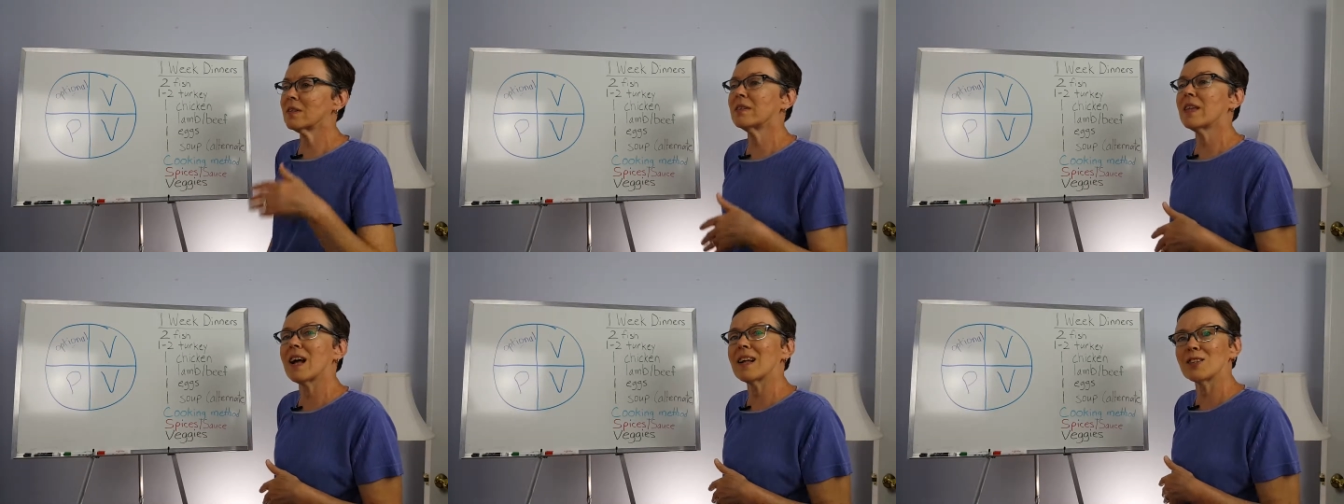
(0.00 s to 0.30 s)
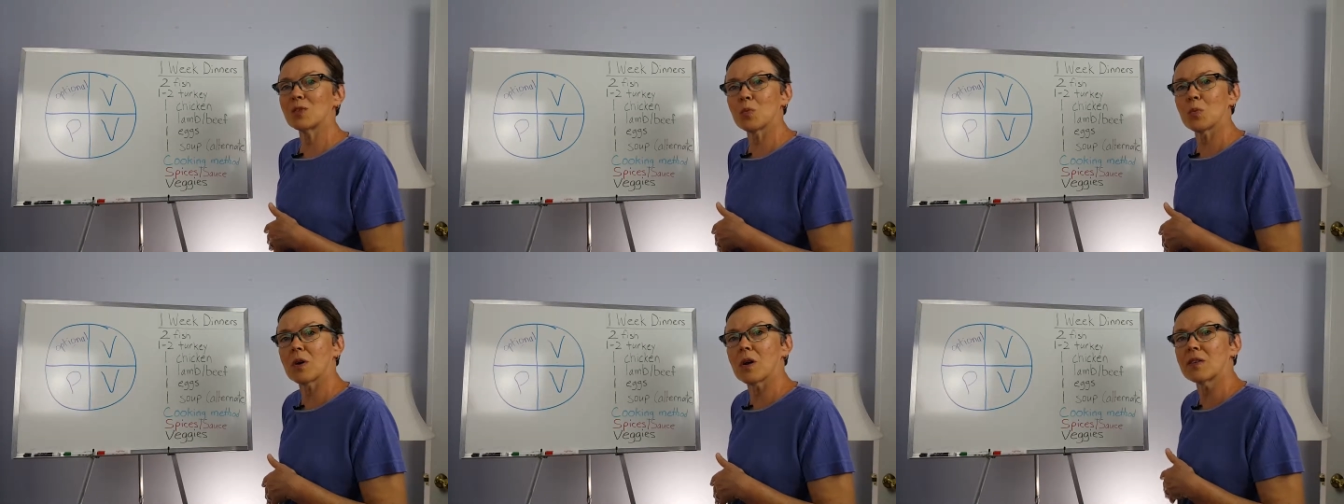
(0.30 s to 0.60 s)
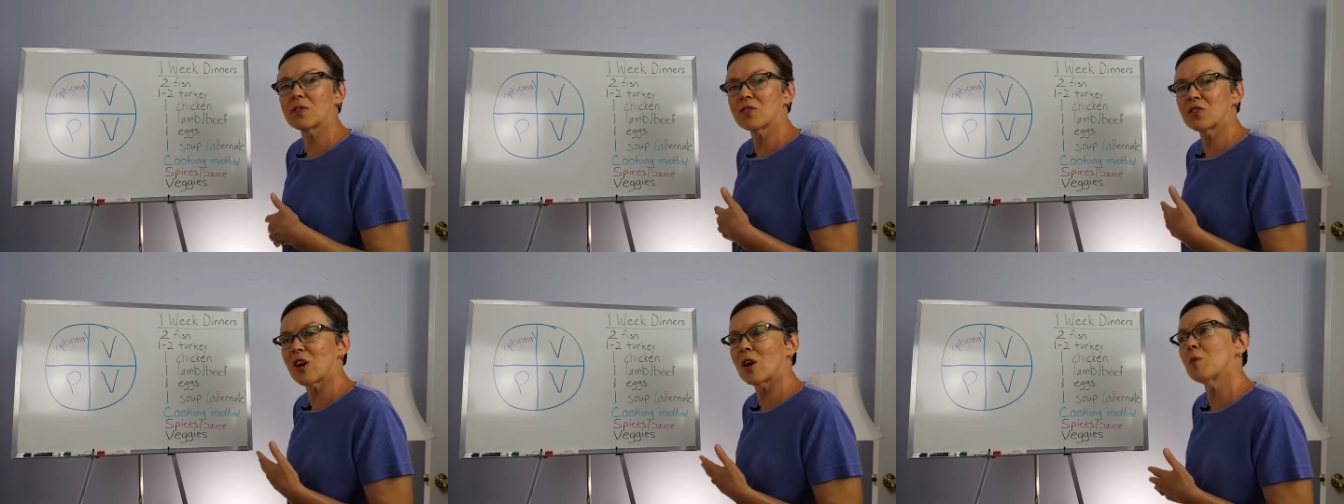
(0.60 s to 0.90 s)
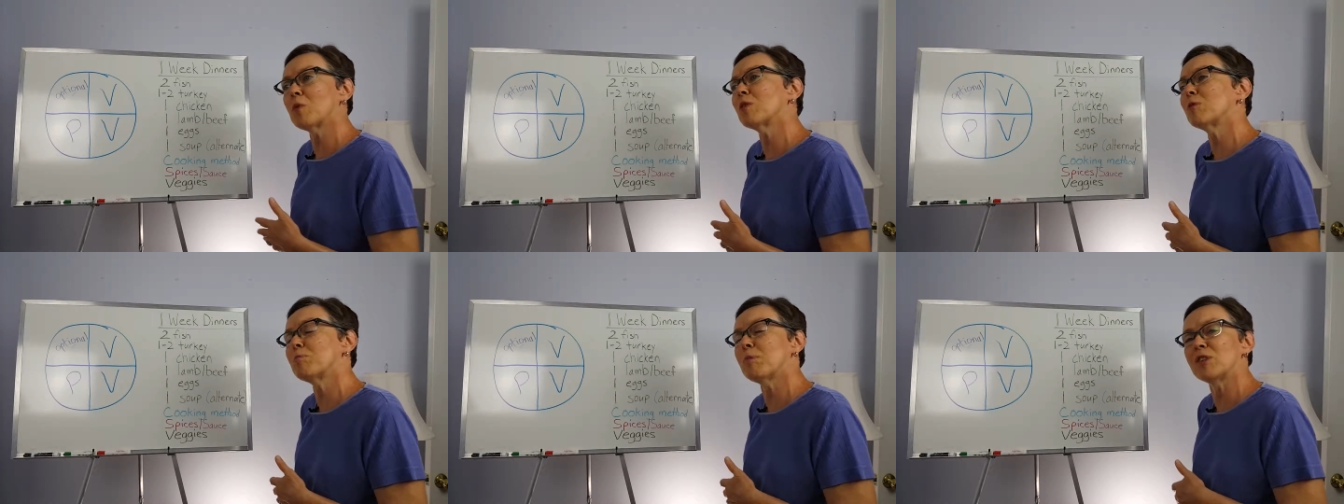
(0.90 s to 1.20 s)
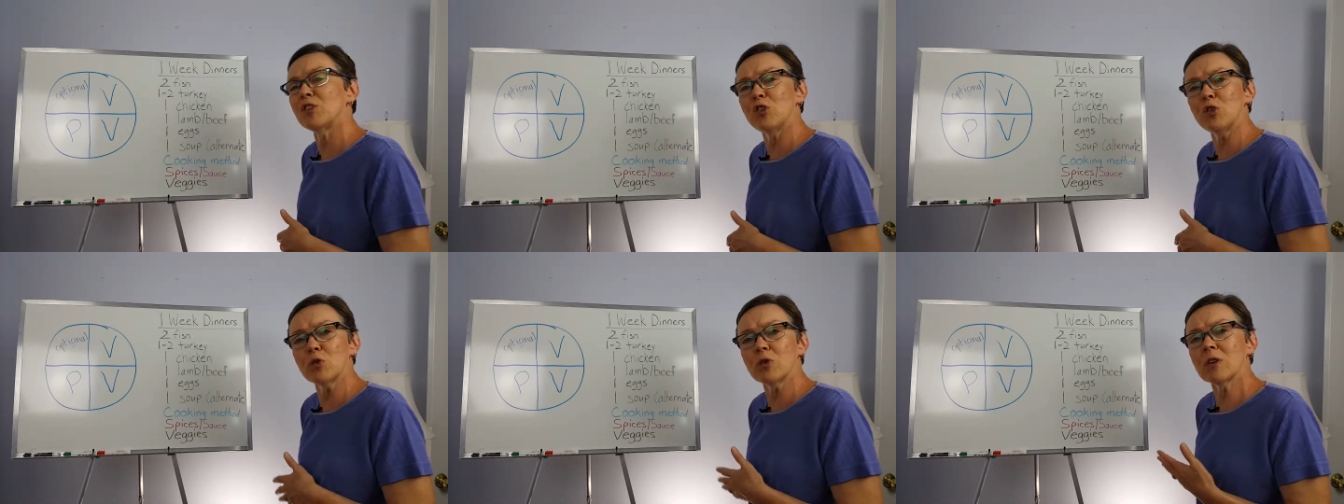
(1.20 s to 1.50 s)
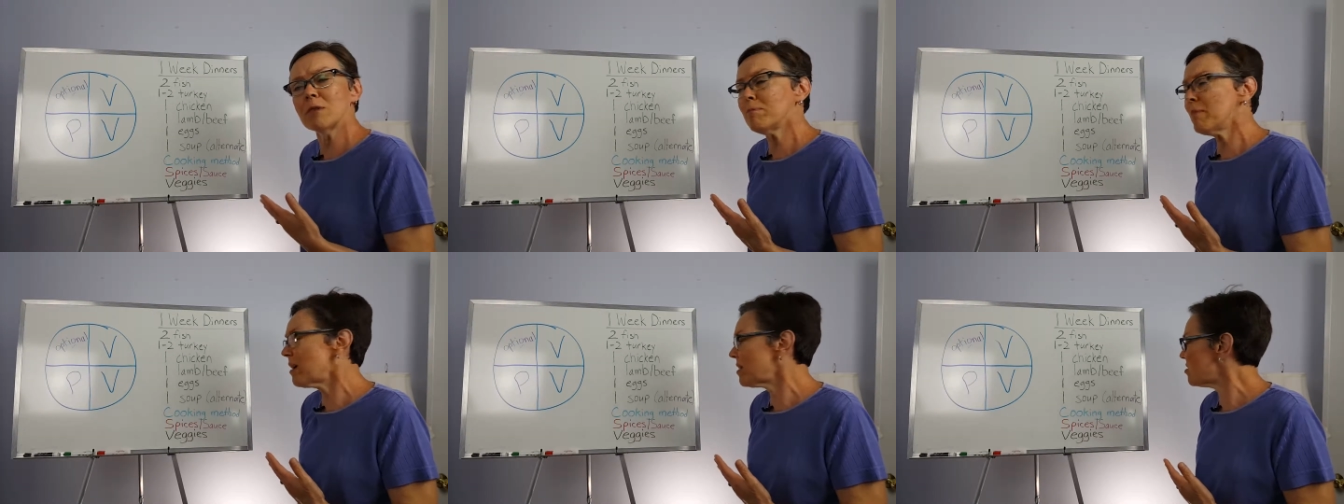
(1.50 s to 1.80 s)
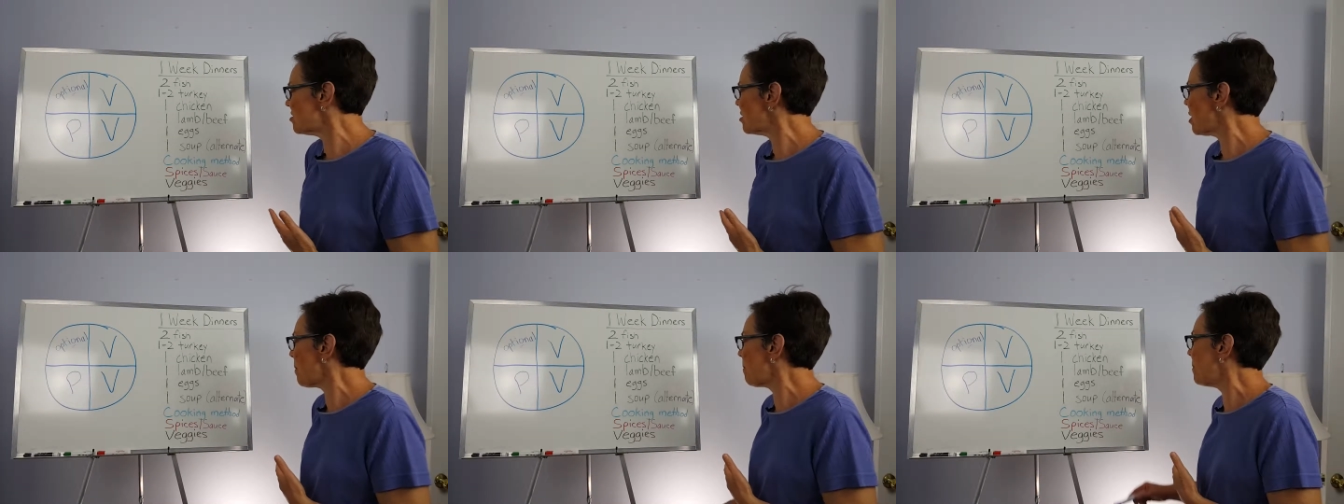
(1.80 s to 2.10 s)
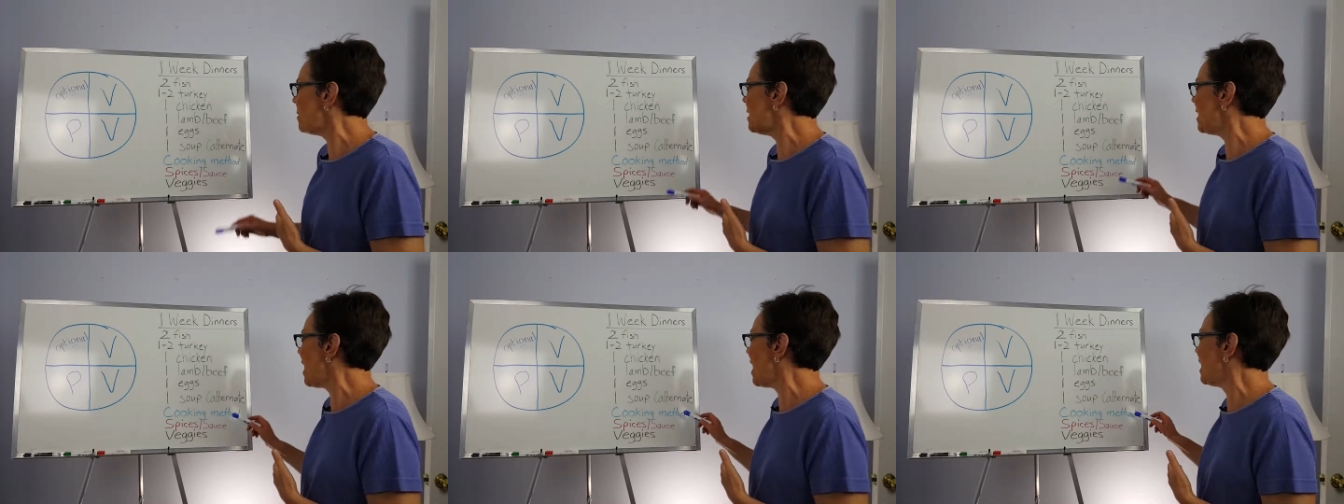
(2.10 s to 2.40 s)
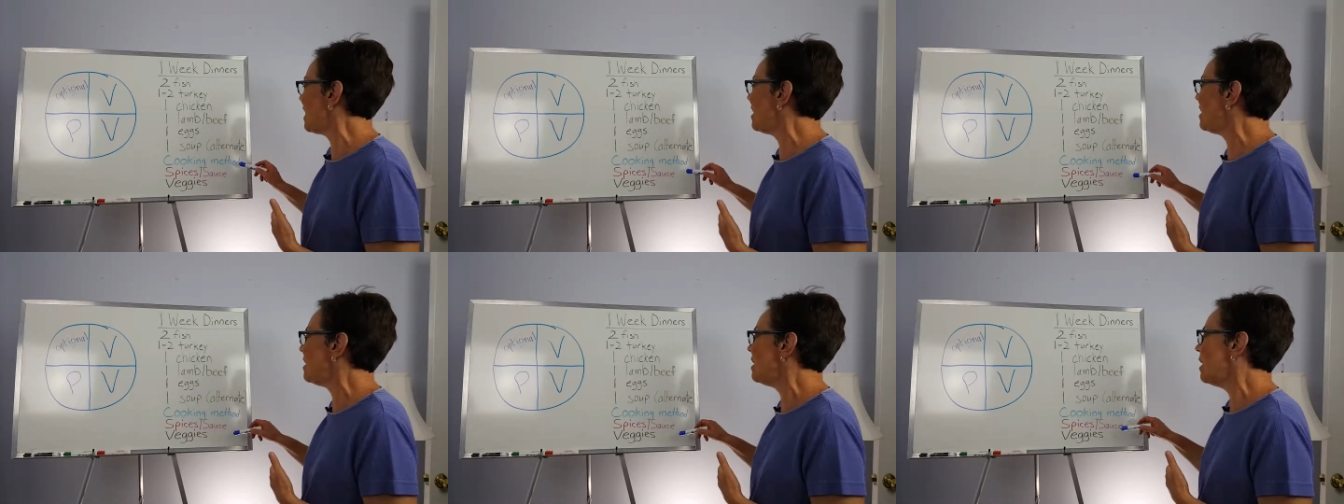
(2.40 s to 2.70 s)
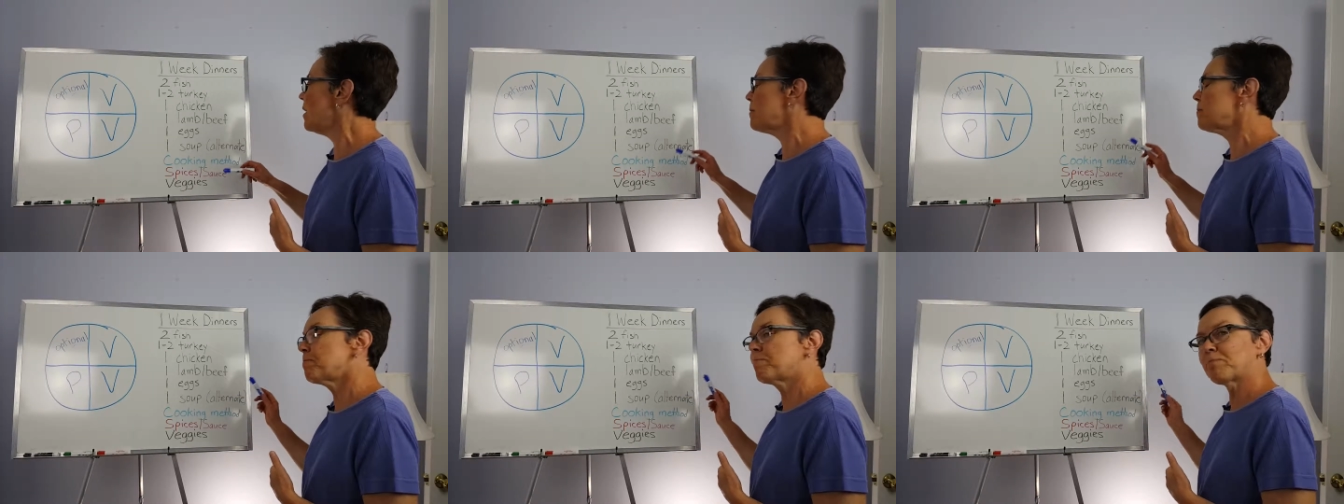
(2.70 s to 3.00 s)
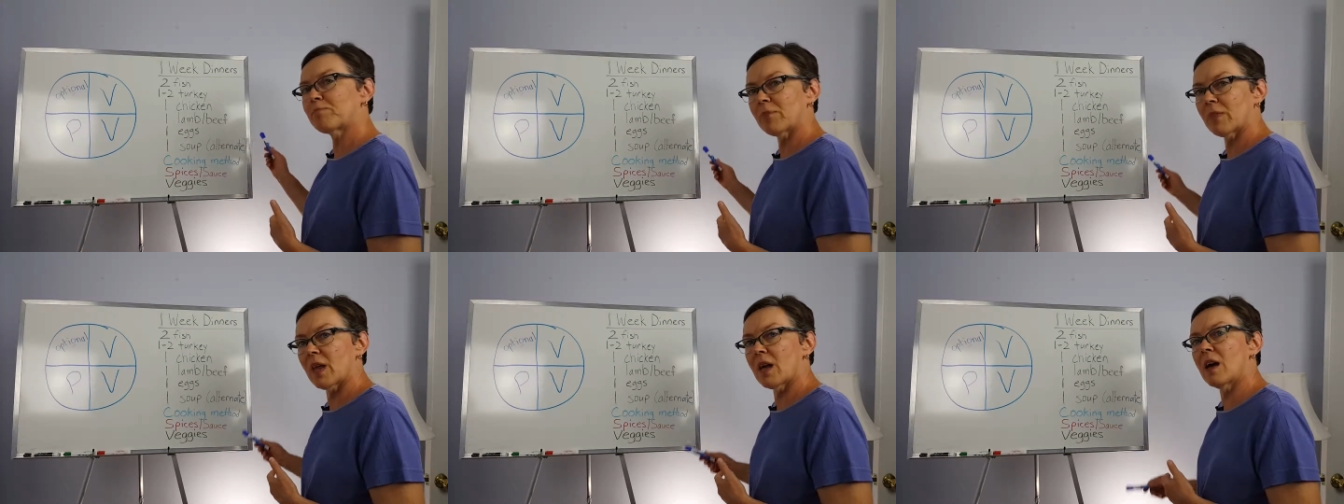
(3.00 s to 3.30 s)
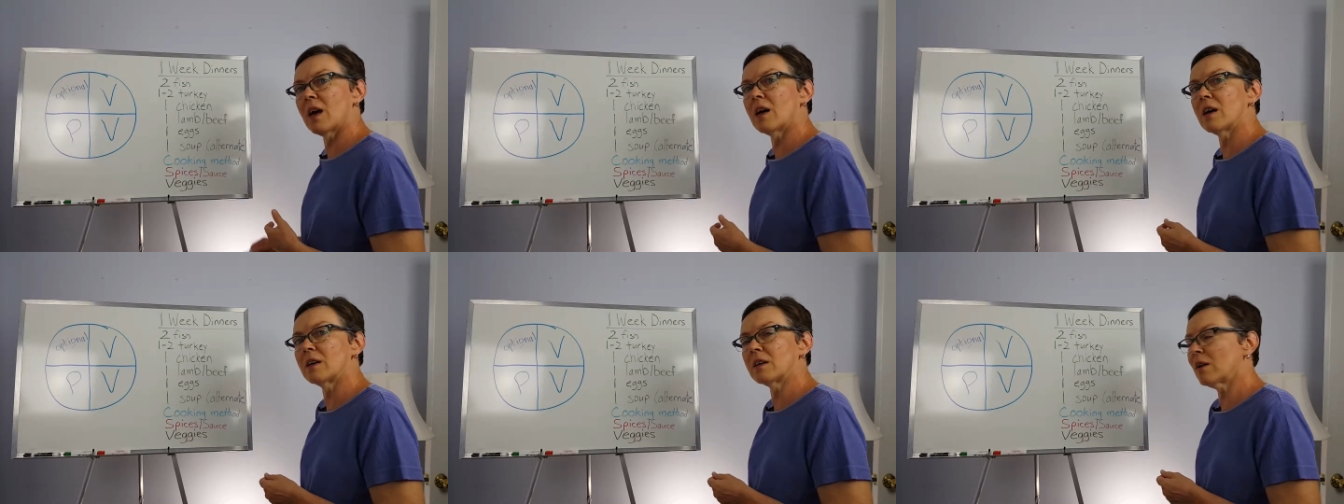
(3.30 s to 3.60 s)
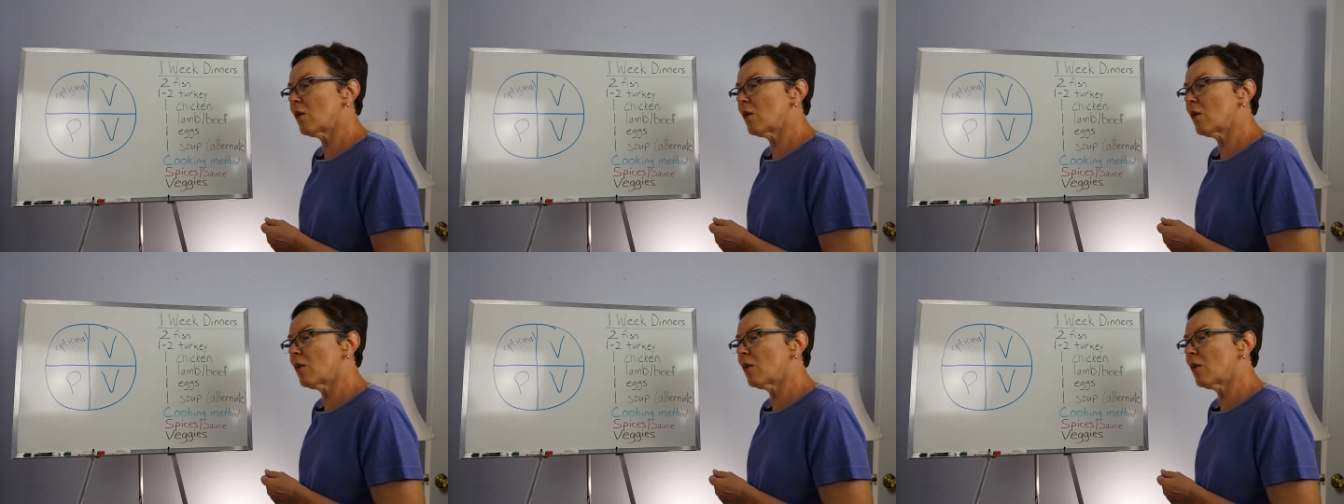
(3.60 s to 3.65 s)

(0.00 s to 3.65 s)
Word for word: that's what I'll start with, but you can mix it up in any uh,